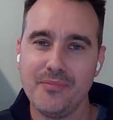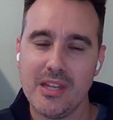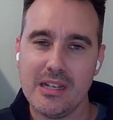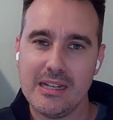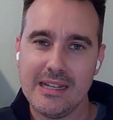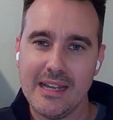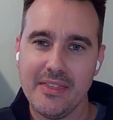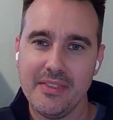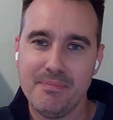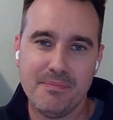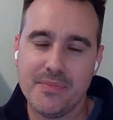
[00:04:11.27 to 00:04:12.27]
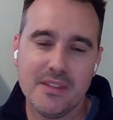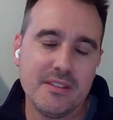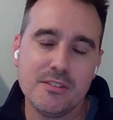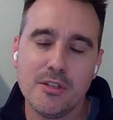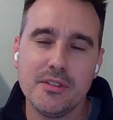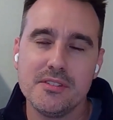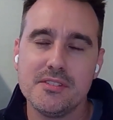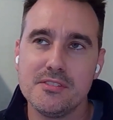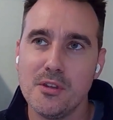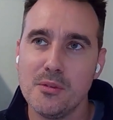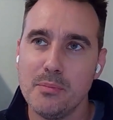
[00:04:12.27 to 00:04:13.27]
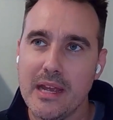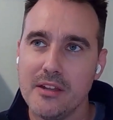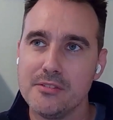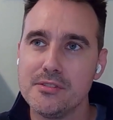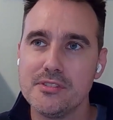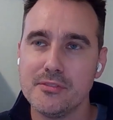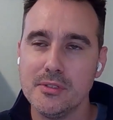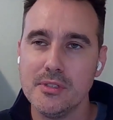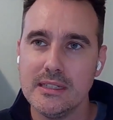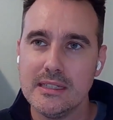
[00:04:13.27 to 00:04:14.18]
And, you know, there's just no boundaries for it.